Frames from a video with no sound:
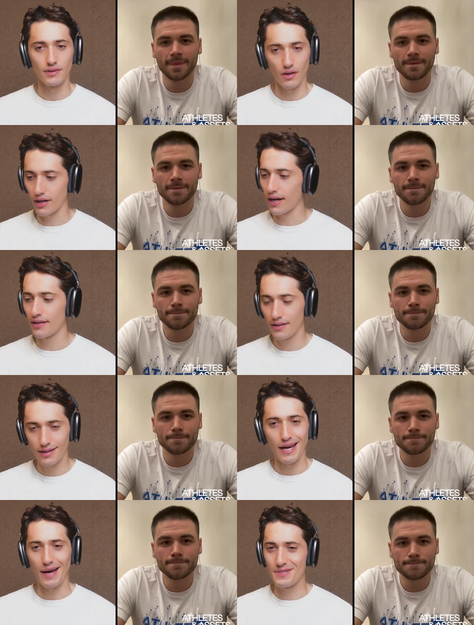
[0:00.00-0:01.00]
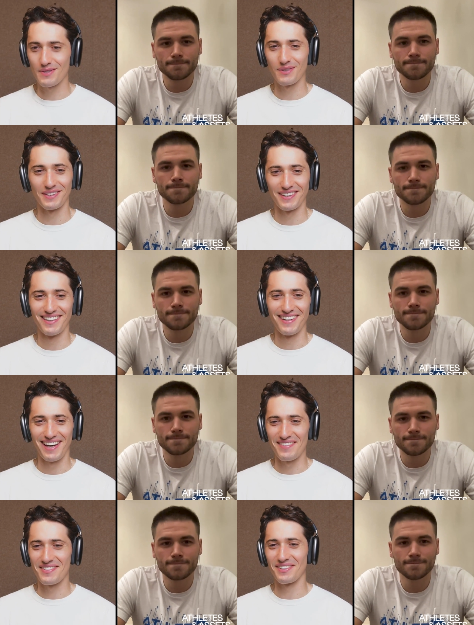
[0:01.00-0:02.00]
Speaker 1: Okay, absolutely,
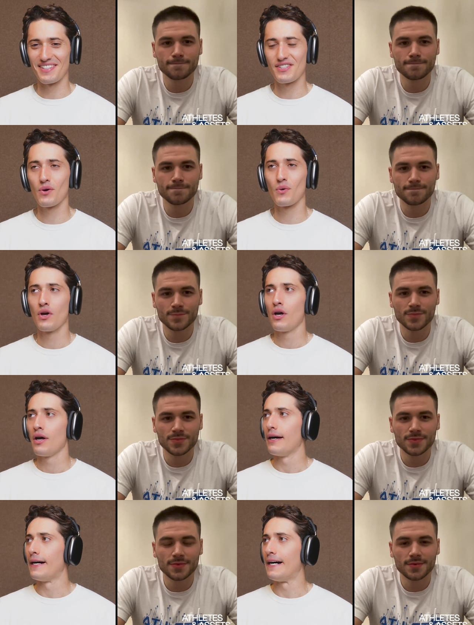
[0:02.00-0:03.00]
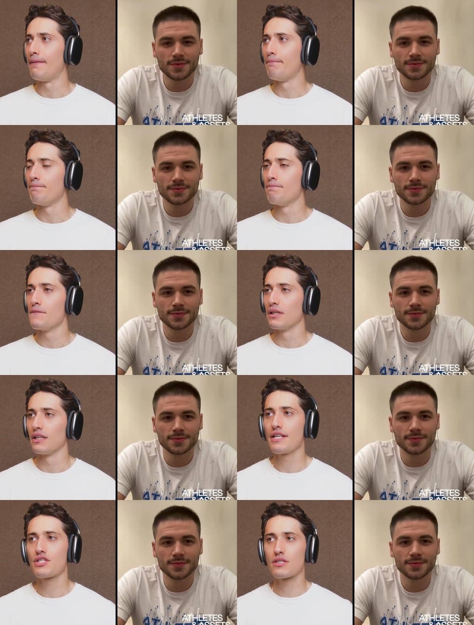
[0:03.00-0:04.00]
absolutely. So um,
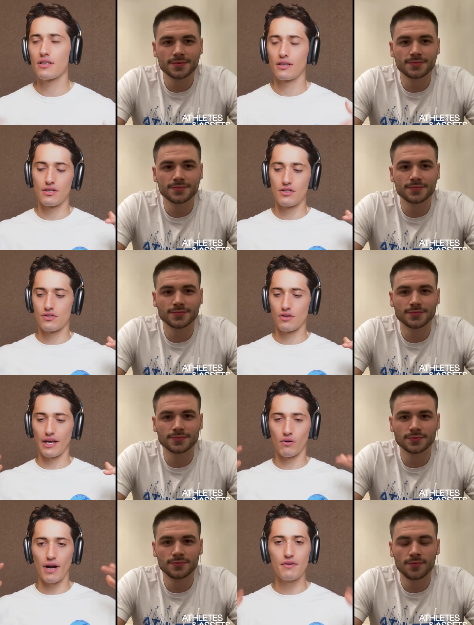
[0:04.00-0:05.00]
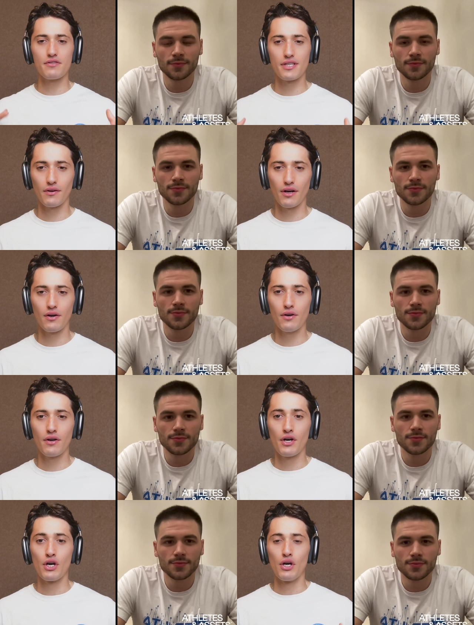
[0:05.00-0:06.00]
let's so like ground
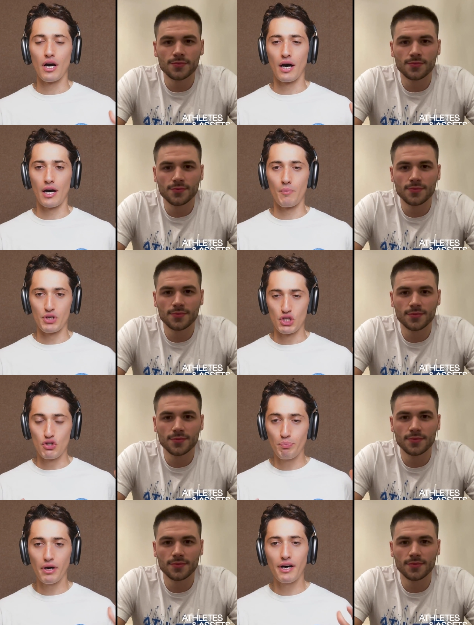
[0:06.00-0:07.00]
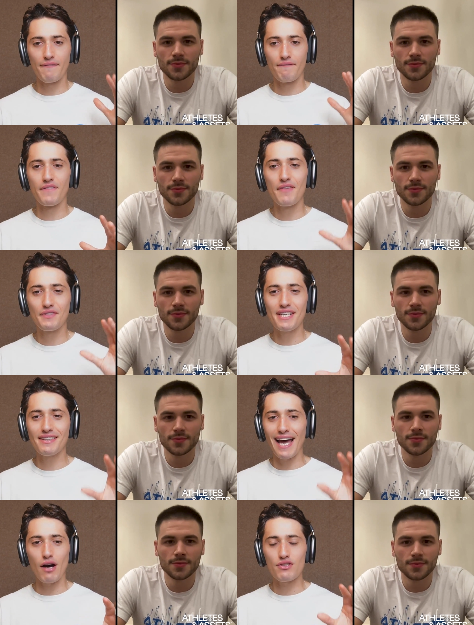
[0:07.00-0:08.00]
zero. Um, you put fifty
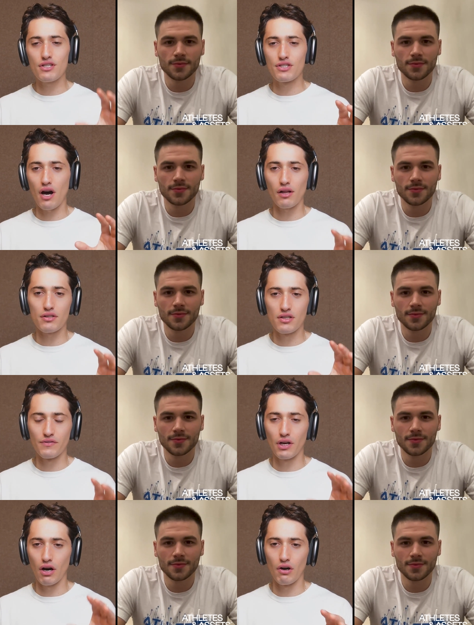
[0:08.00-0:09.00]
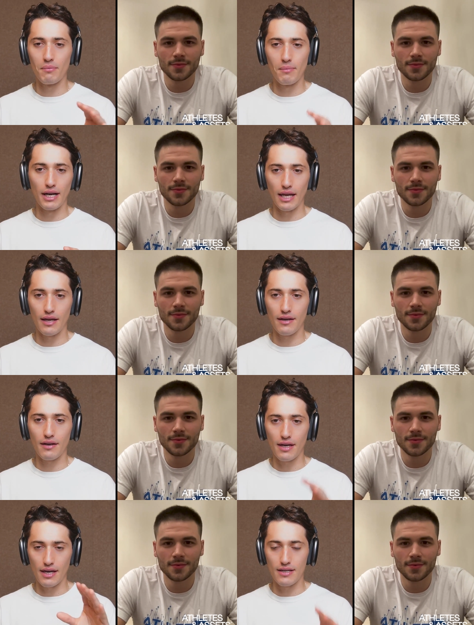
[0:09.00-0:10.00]
thousand dollars of your own money
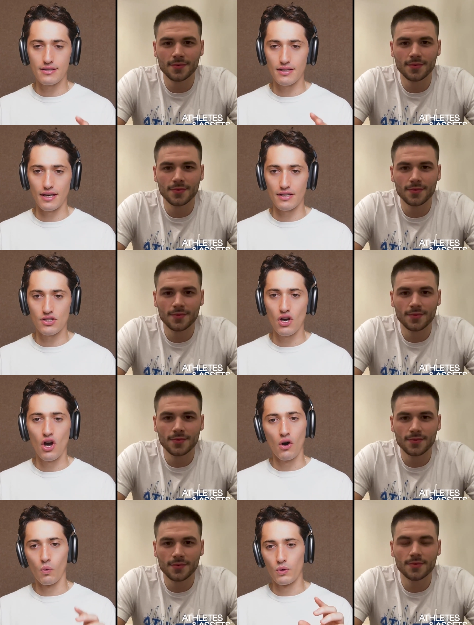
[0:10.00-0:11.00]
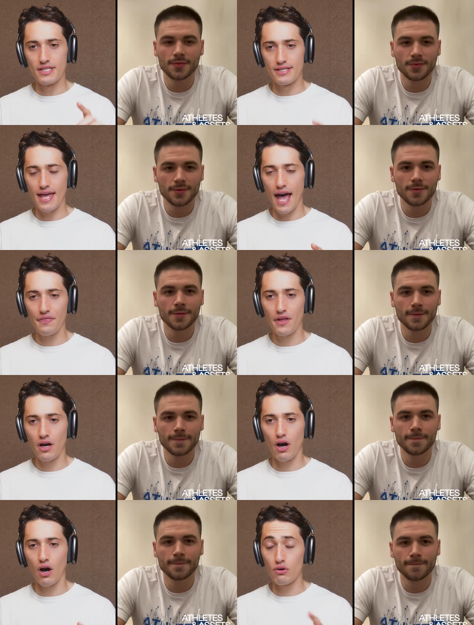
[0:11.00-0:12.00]
into this. Was that
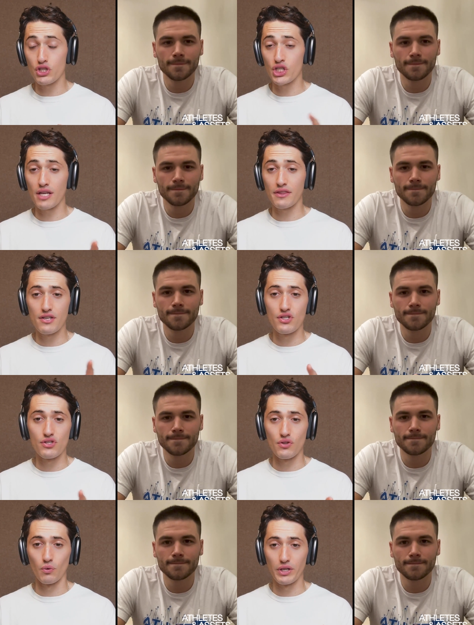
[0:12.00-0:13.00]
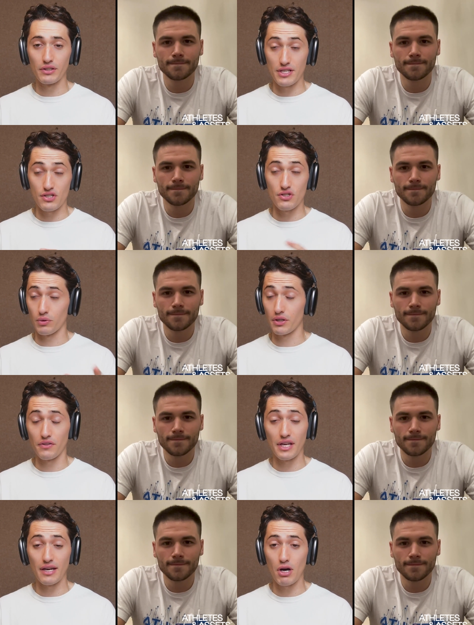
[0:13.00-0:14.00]
the oh shit? This is the real. This is a real
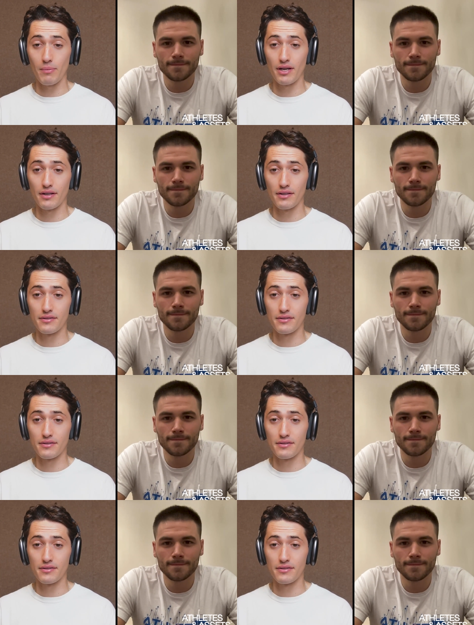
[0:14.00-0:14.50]
thing moment.